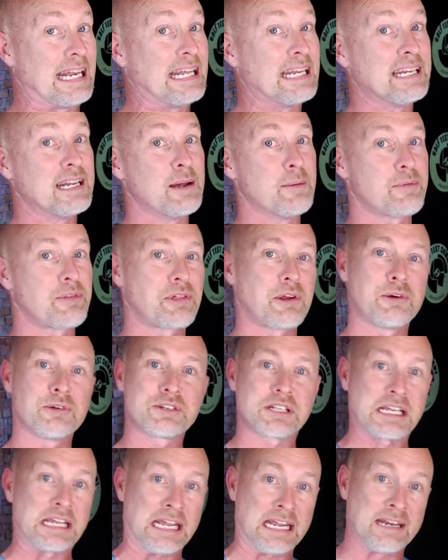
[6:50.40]
it ended up
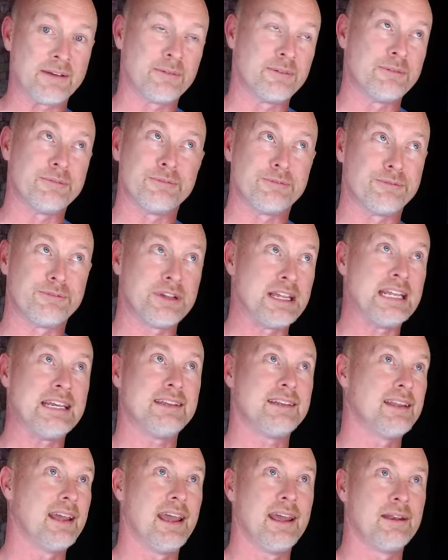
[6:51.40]
13
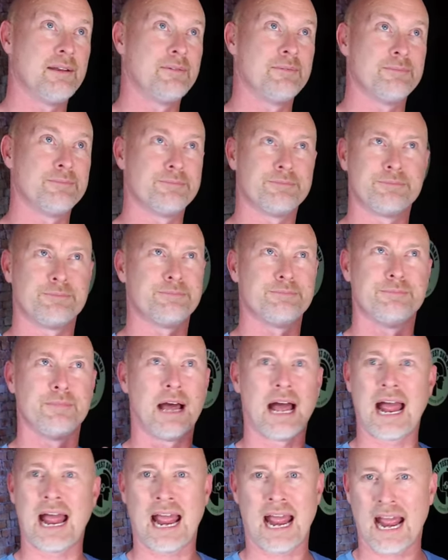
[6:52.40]
feet and
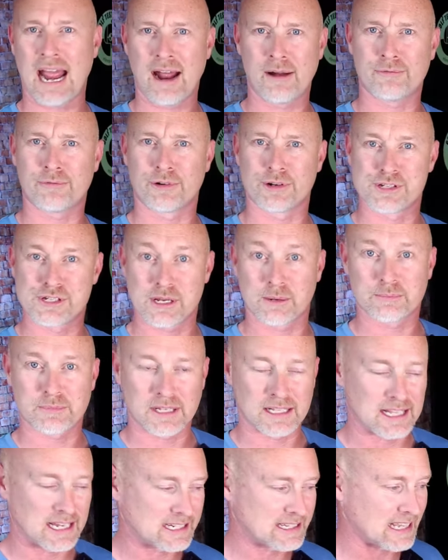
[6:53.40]
a half or
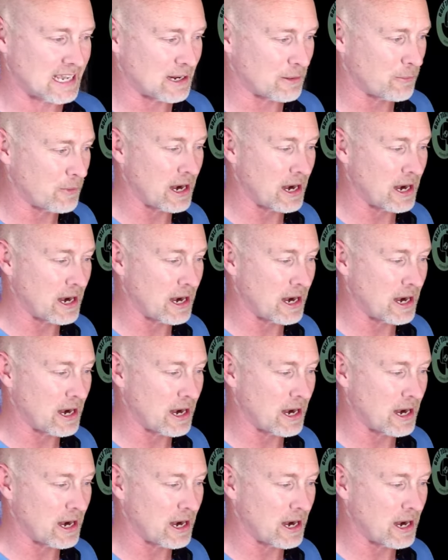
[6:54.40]
something like that